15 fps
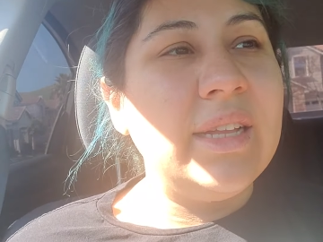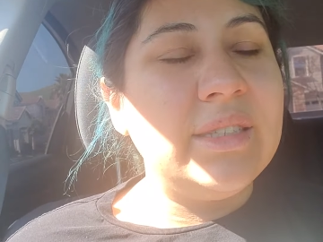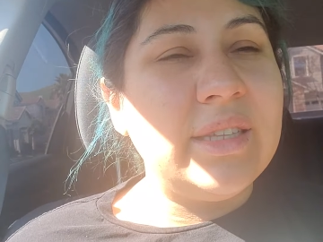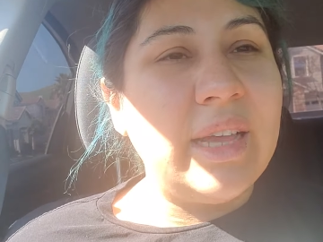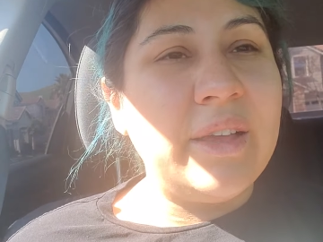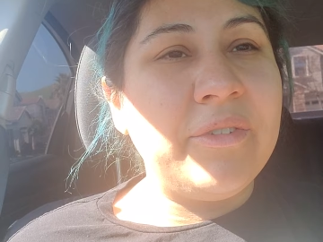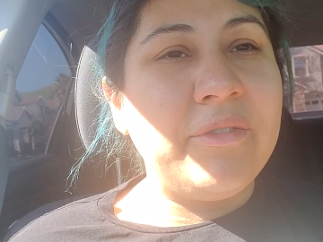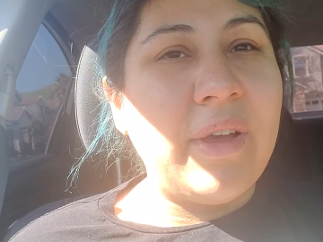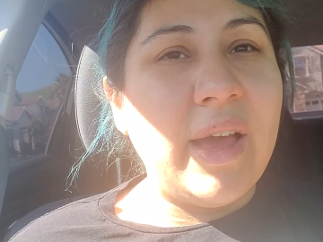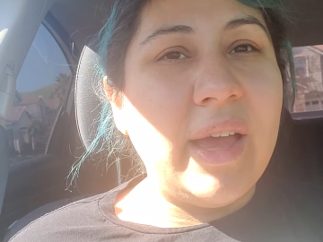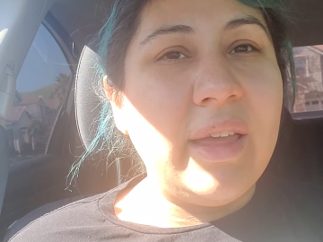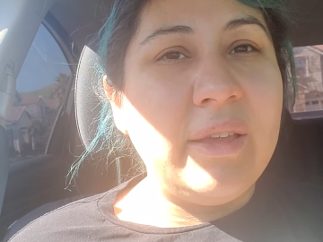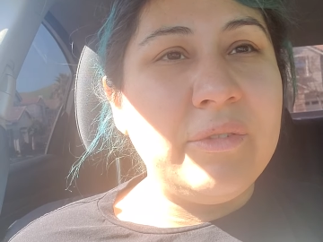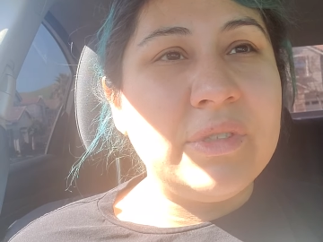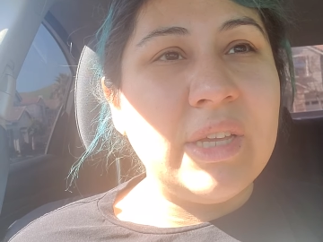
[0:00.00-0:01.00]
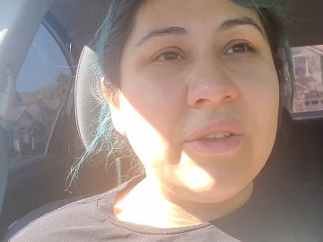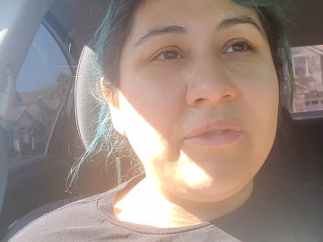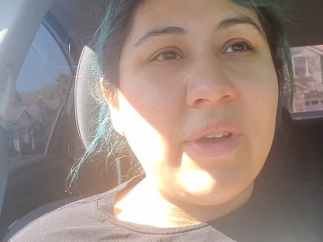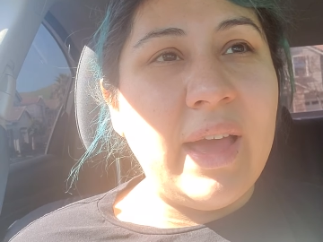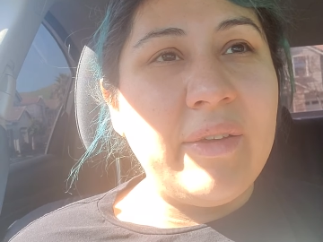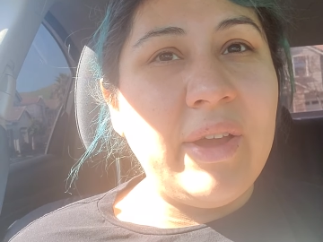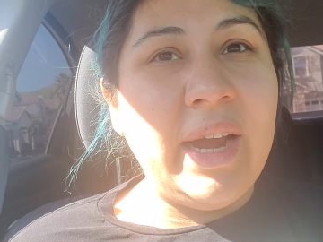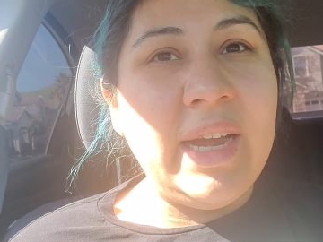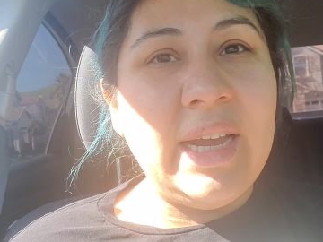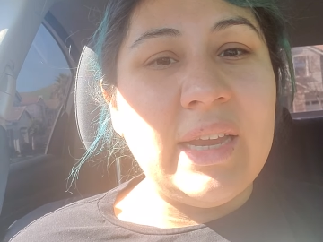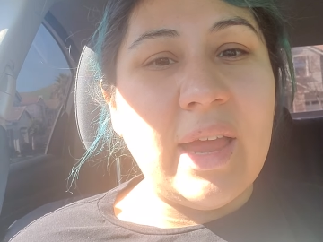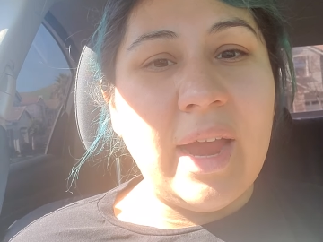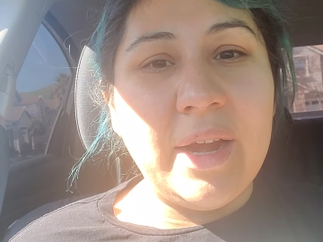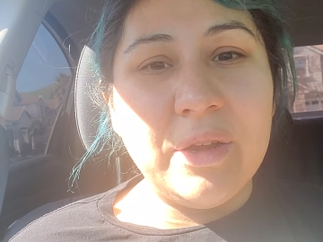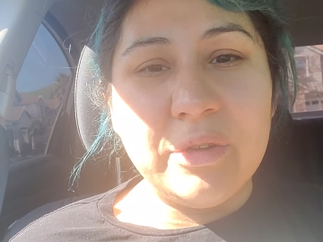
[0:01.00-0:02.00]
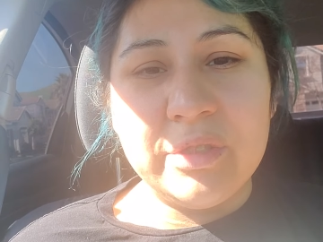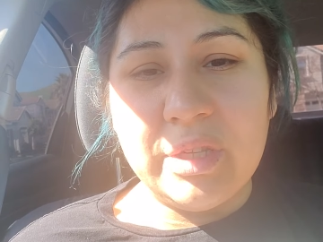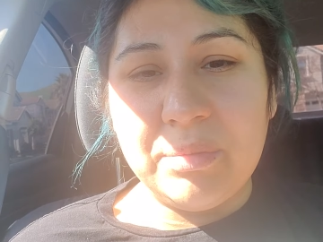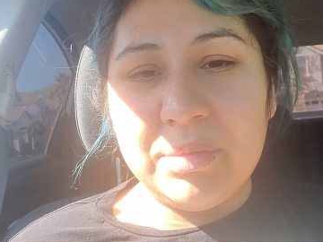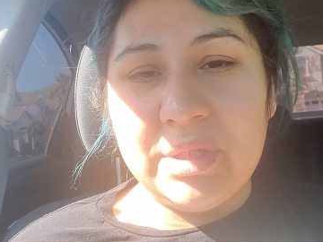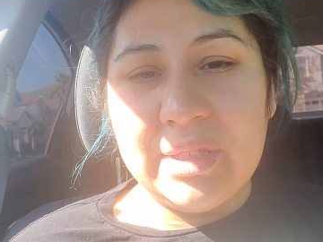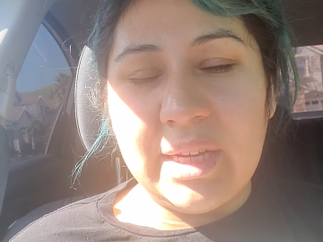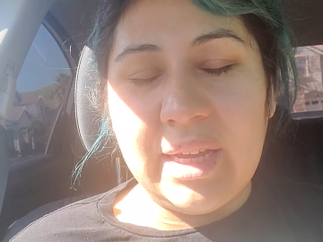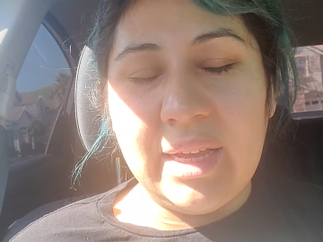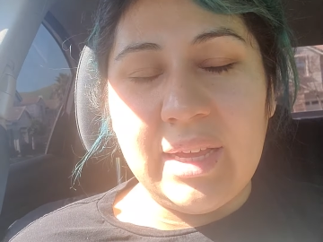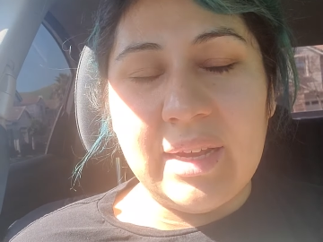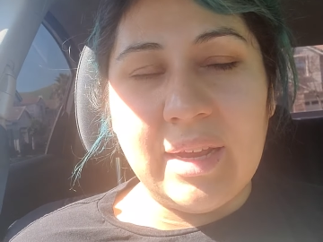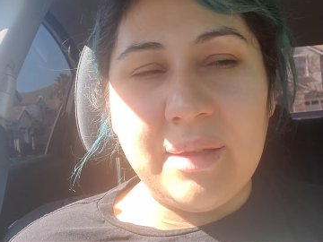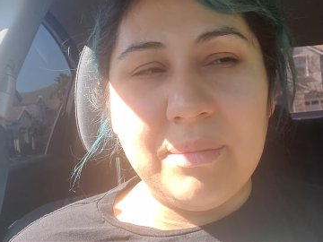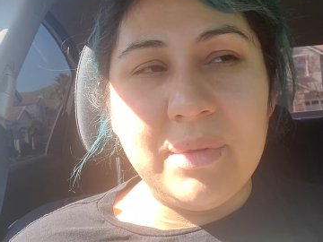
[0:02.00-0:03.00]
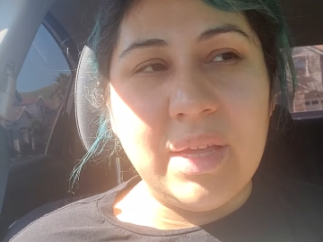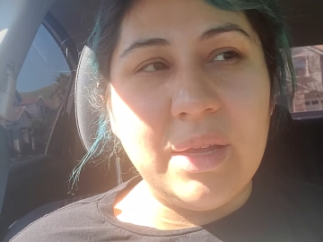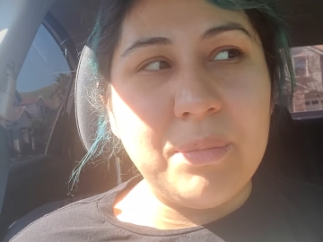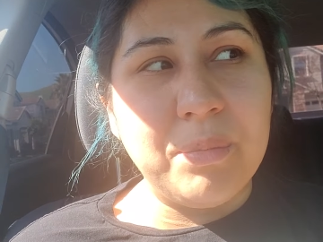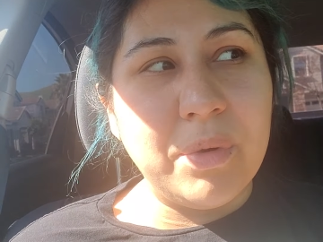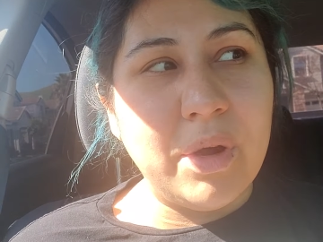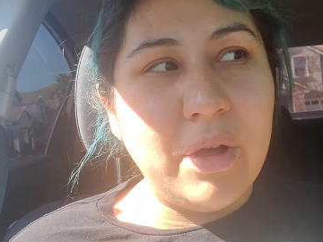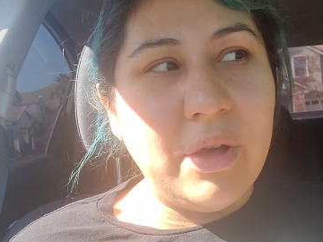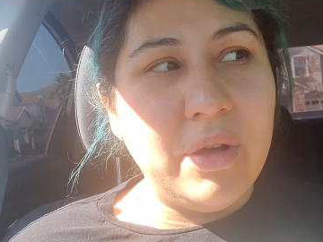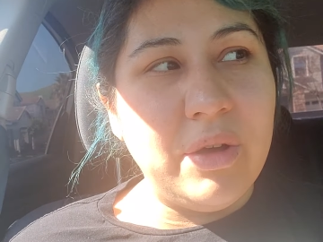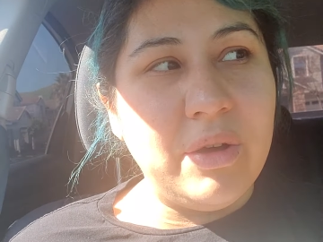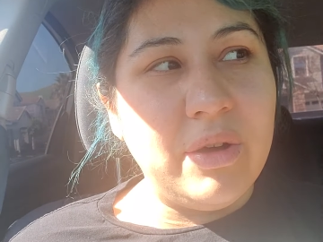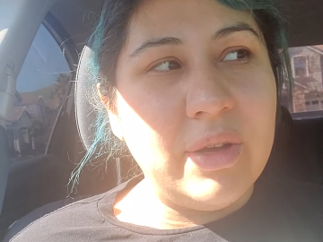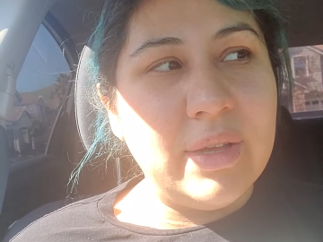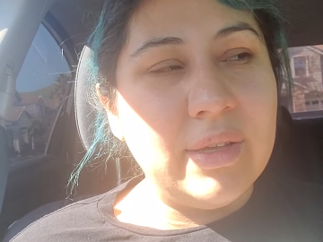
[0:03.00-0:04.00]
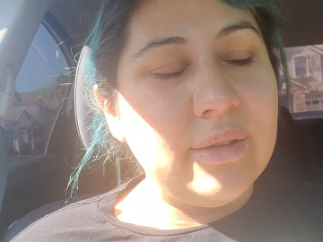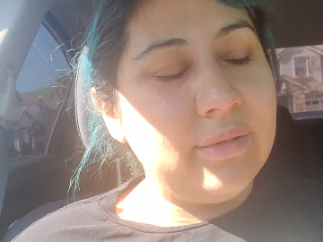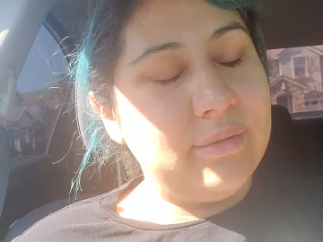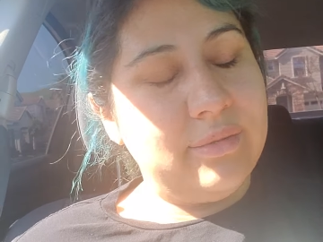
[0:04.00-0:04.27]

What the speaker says: It's, like, it was, like, $5.89 or some shit, and I'm like, bro,